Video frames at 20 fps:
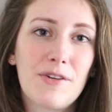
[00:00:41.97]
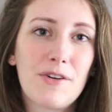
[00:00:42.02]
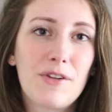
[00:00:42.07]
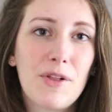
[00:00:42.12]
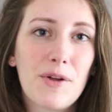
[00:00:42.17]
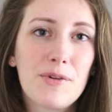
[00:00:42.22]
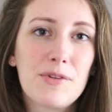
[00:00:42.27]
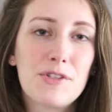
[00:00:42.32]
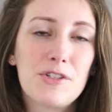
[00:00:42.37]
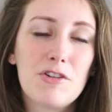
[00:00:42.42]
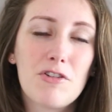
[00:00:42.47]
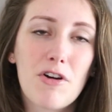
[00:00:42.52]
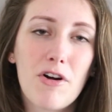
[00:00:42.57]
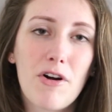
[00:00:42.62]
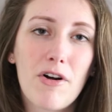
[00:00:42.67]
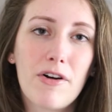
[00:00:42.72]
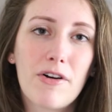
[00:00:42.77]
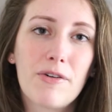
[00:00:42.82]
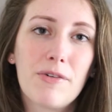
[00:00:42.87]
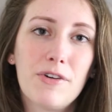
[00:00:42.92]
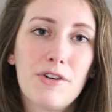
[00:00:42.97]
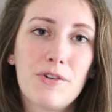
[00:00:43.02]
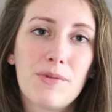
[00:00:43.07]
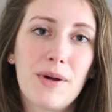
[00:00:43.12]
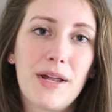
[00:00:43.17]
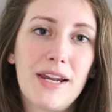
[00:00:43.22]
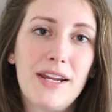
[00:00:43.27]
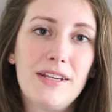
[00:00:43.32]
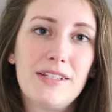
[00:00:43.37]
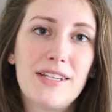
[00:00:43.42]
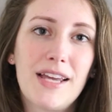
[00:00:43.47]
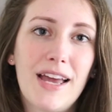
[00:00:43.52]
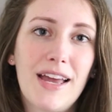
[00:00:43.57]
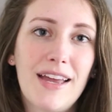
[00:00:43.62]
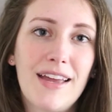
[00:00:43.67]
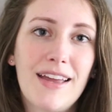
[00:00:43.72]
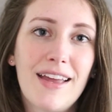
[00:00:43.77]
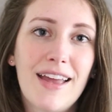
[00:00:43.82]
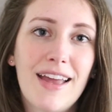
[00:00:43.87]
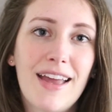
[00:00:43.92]
close to your heart on your wedding
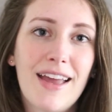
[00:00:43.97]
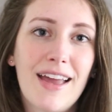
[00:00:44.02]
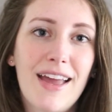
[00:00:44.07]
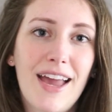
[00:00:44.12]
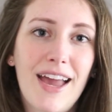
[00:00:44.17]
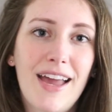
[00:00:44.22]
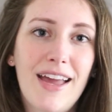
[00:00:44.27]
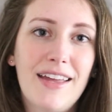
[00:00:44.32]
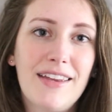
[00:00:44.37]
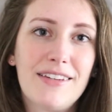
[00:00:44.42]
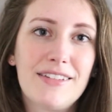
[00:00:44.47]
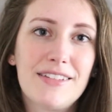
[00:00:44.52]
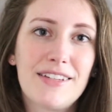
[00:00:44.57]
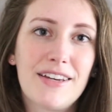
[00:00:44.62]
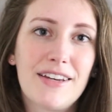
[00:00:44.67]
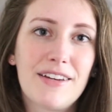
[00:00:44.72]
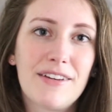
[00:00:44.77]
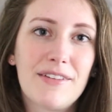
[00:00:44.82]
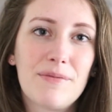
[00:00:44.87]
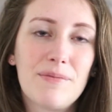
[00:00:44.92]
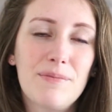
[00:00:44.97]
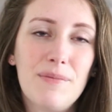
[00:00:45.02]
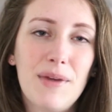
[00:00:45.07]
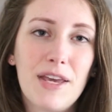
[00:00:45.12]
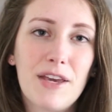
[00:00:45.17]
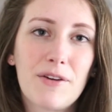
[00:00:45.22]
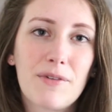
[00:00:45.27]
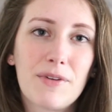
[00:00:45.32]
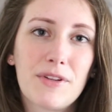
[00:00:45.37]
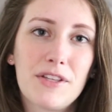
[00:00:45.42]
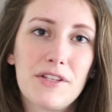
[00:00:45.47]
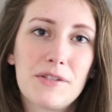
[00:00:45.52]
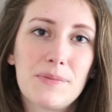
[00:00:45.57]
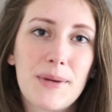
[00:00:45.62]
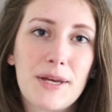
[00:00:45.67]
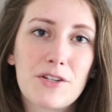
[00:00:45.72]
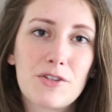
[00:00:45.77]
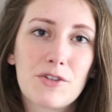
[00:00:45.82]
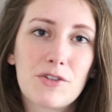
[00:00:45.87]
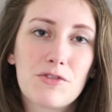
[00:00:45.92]
day and make a really
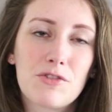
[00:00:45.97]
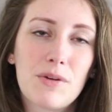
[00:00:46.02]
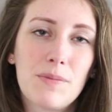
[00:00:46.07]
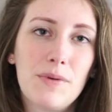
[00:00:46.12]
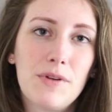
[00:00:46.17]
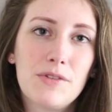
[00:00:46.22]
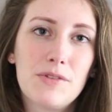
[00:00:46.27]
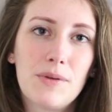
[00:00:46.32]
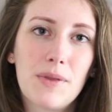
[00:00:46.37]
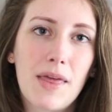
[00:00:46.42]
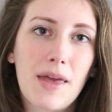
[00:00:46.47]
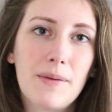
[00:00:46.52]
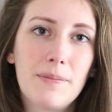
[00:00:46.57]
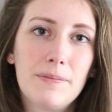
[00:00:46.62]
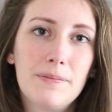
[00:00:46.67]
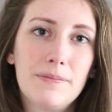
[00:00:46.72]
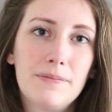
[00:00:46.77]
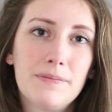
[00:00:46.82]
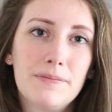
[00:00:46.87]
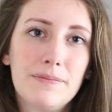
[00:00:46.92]
special tribute to them.